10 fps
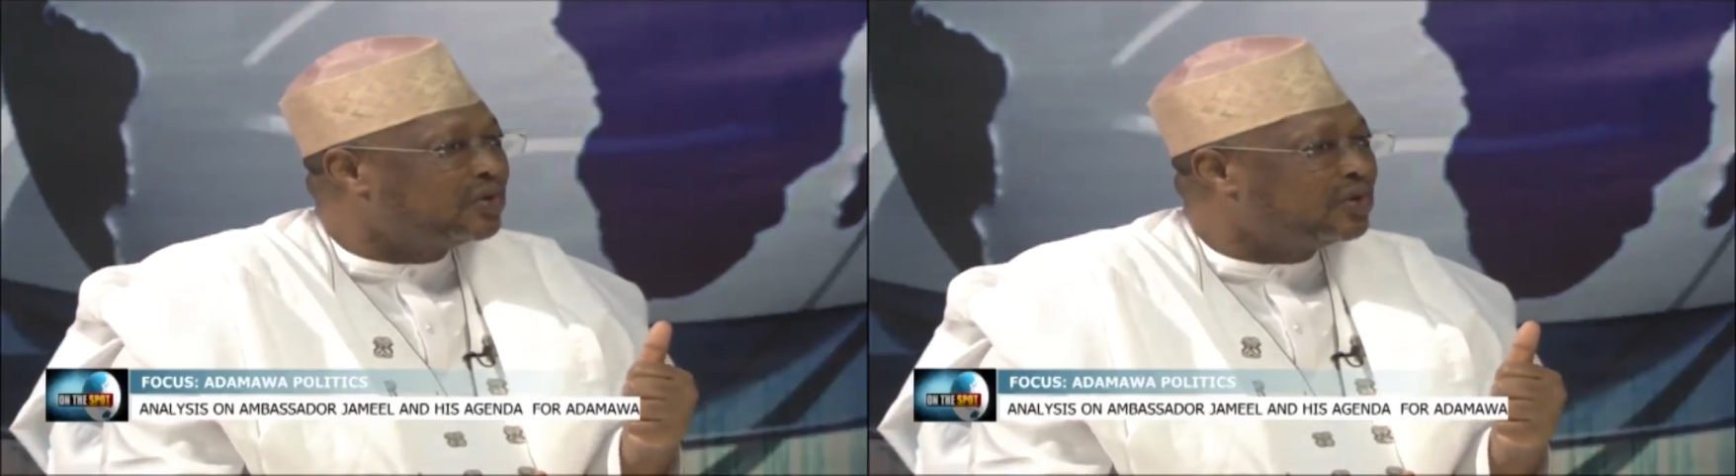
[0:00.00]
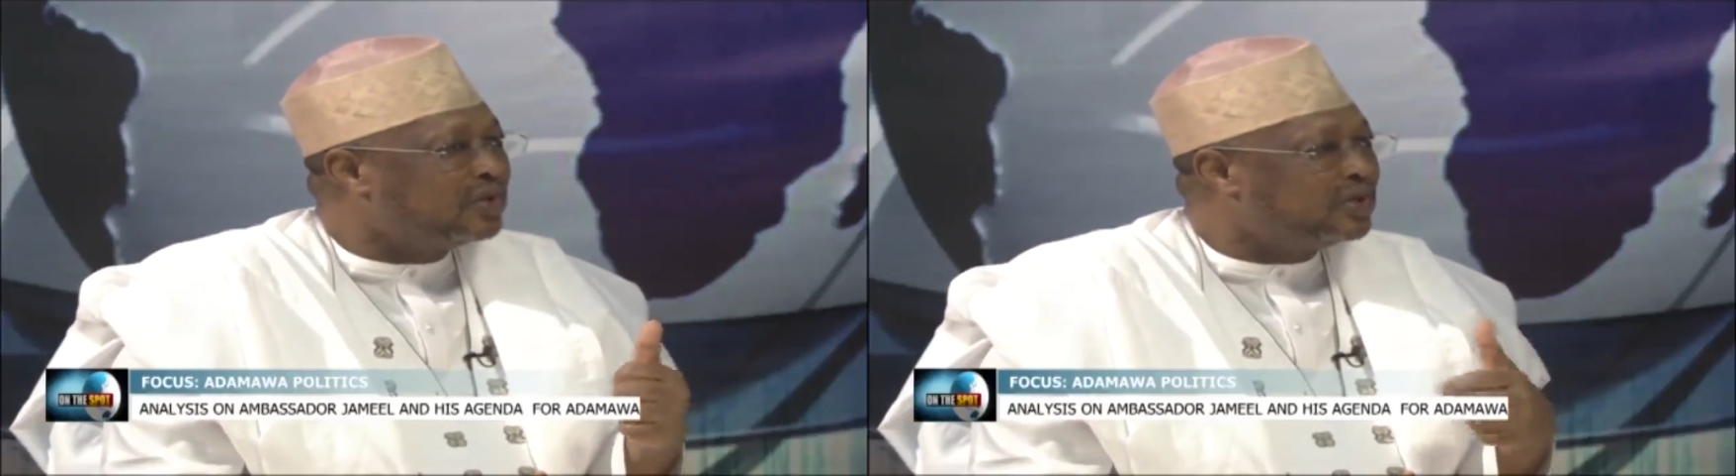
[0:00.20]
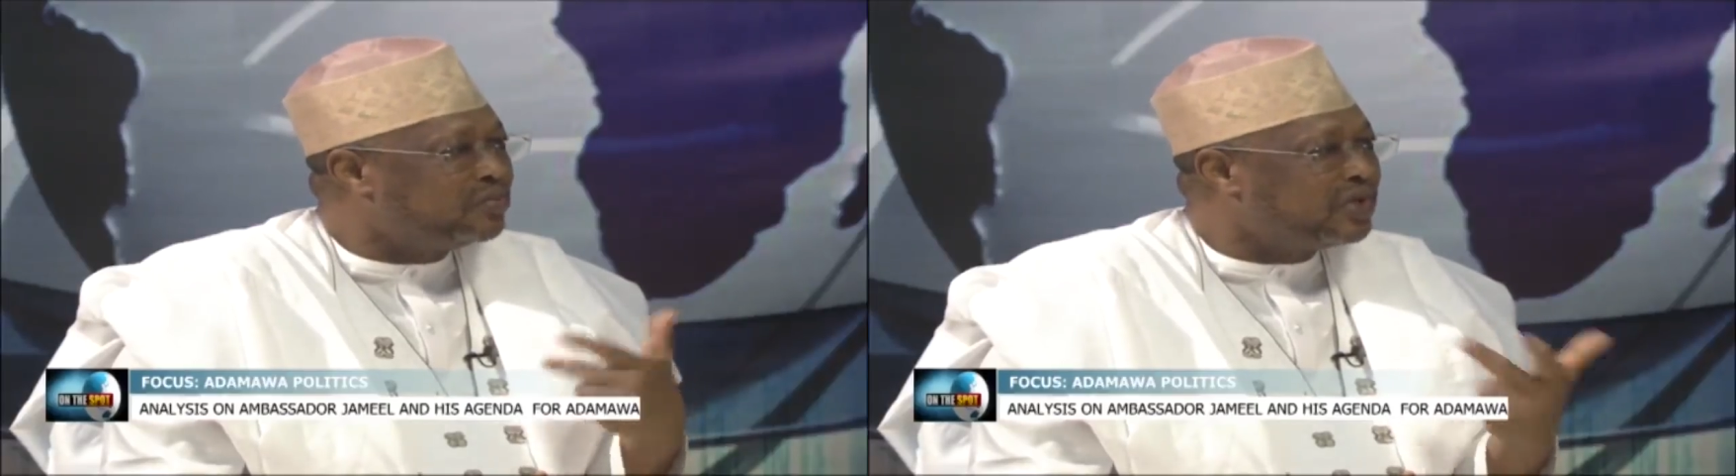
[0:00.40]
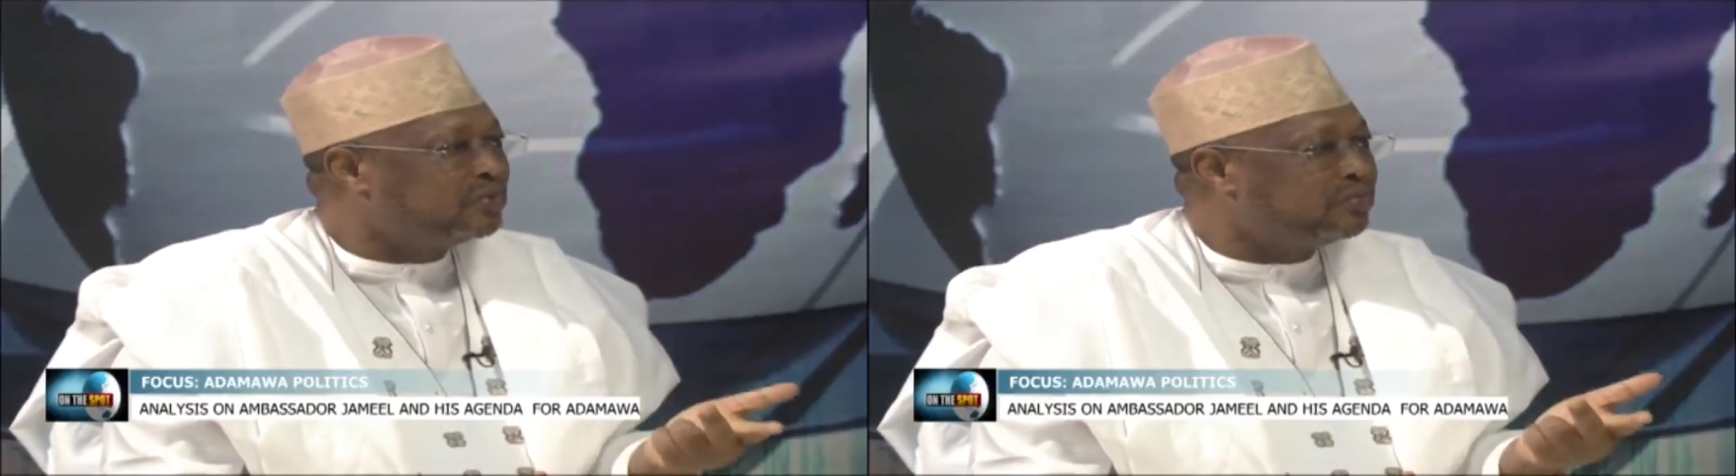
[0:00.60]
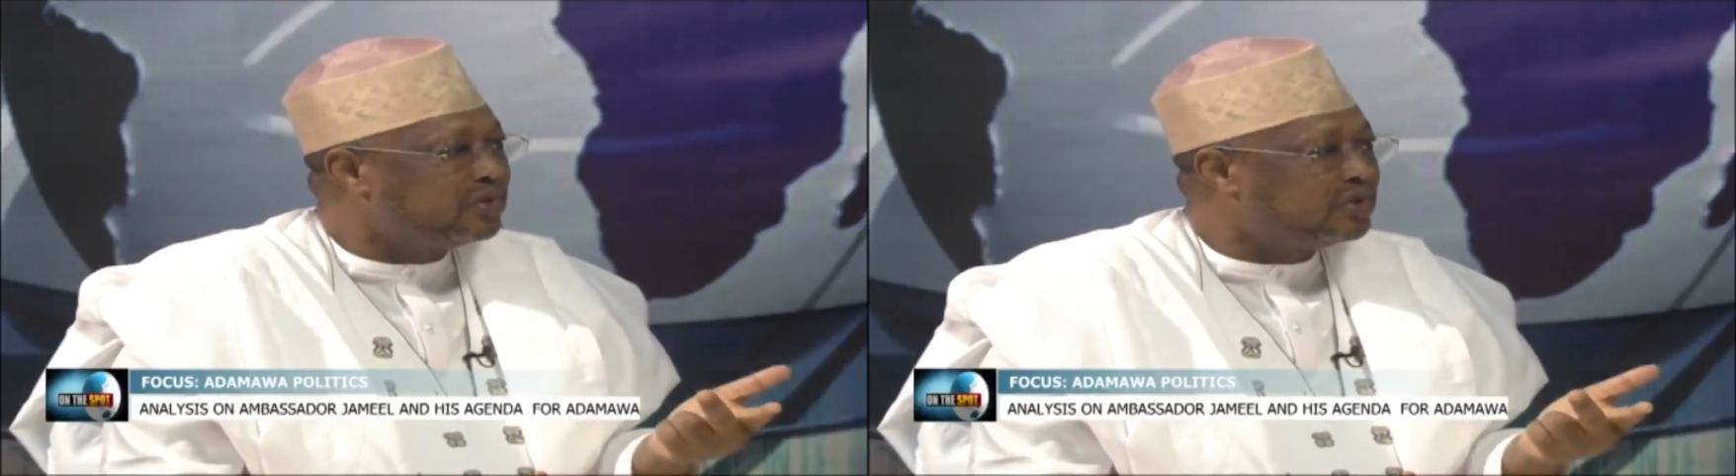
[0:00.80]
call the
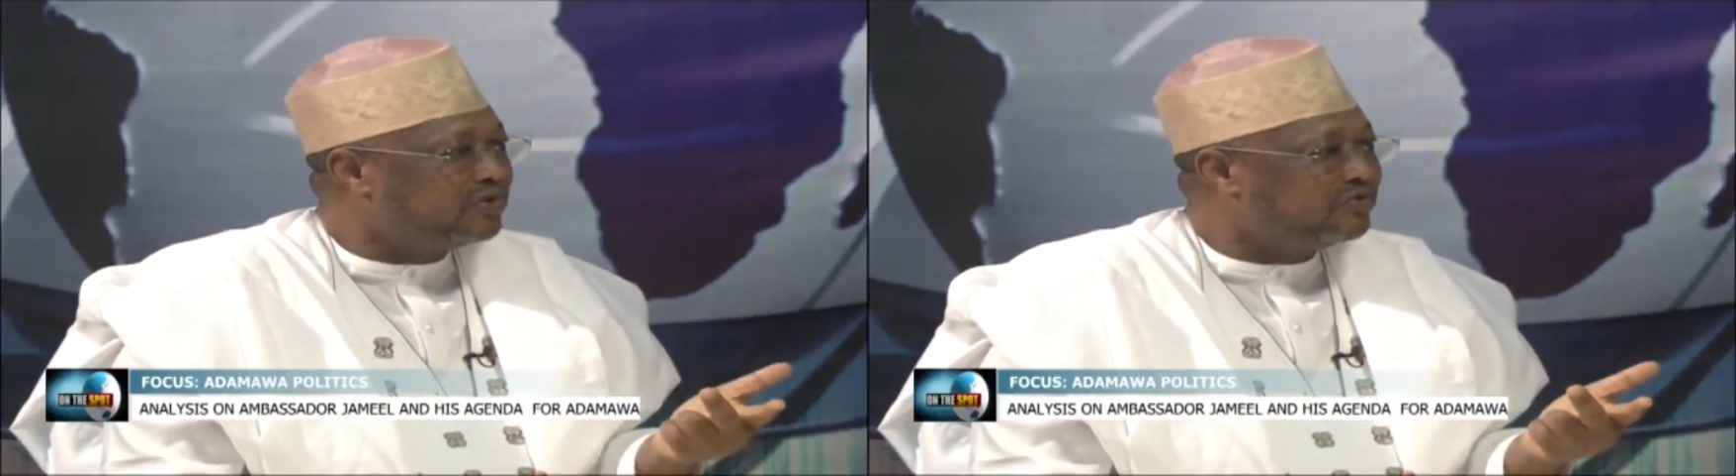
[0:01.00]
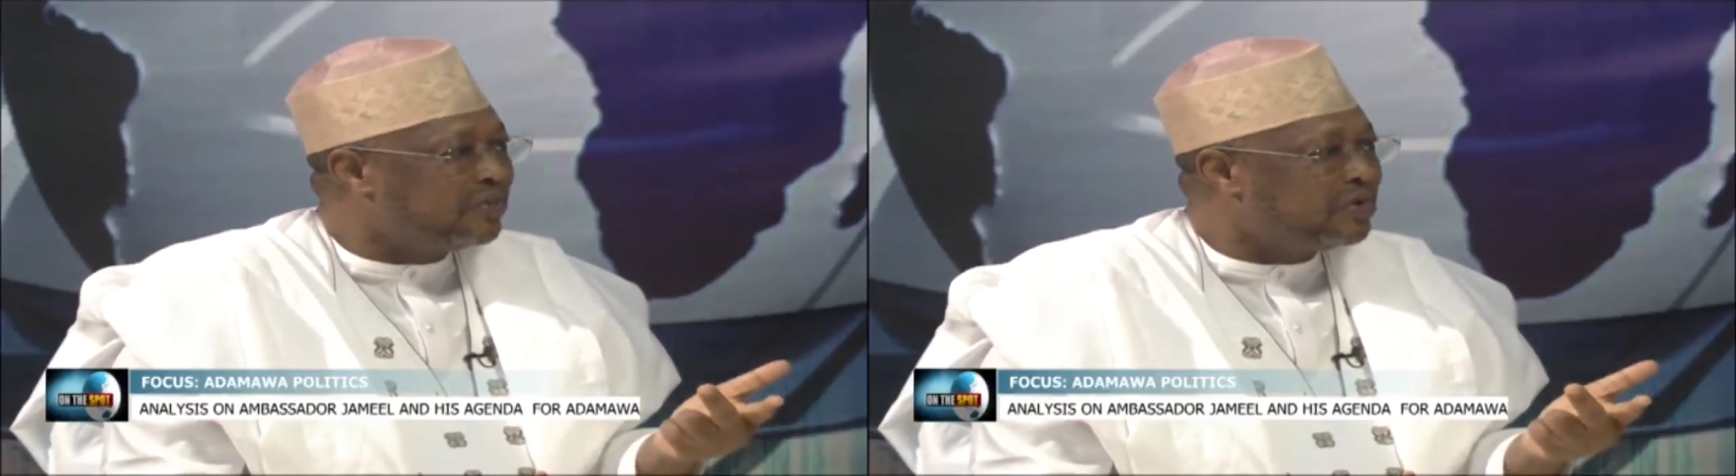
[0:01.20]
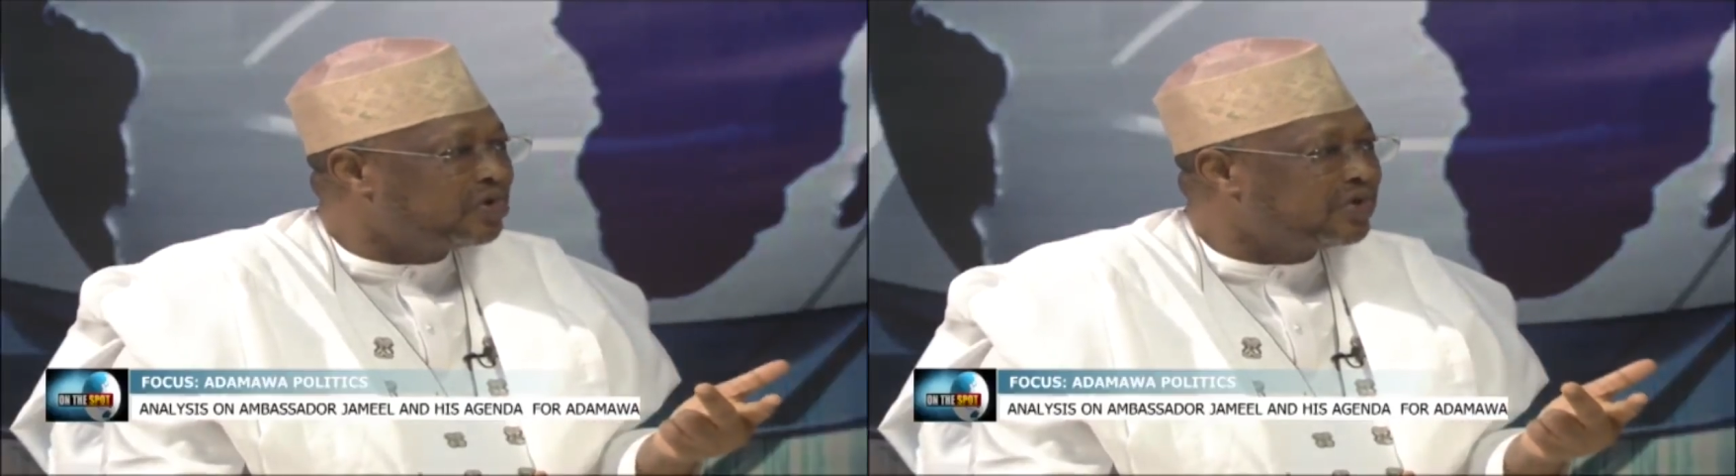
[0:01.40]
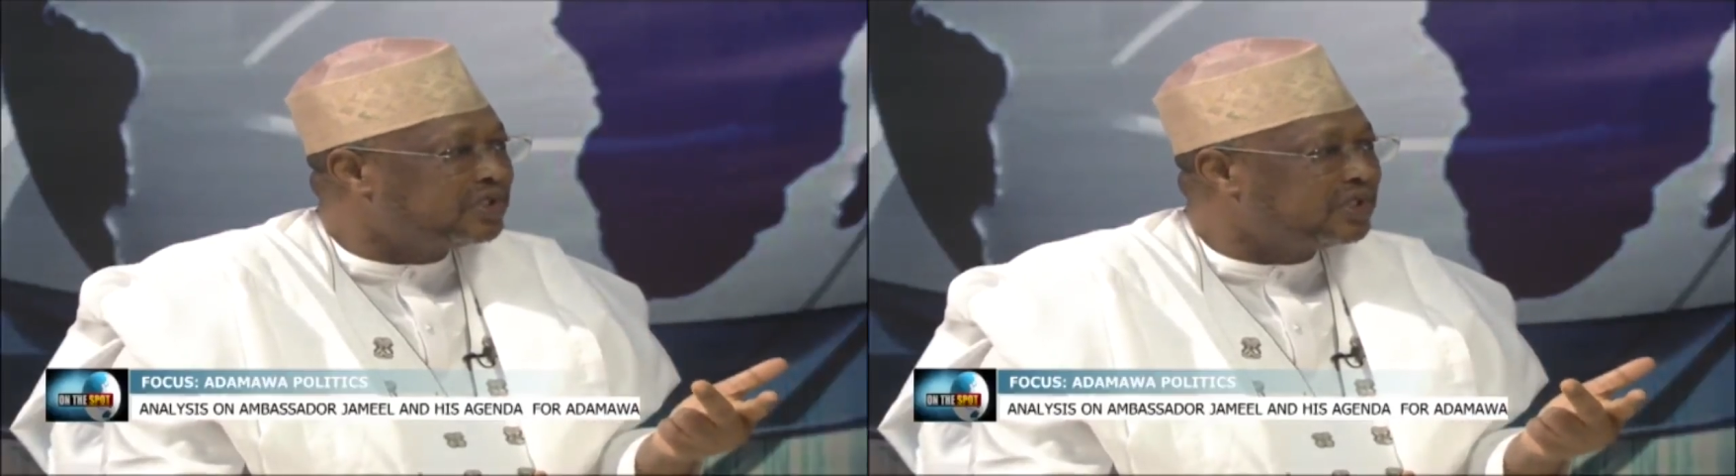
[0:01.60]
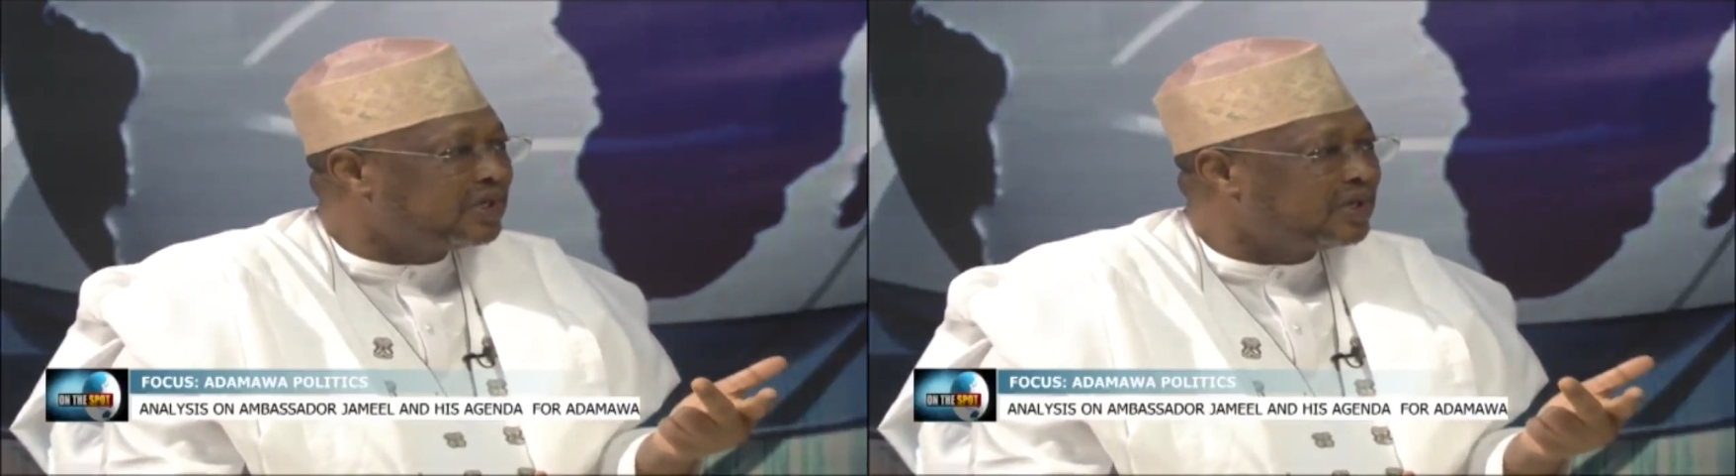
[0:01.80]
principles of democracy.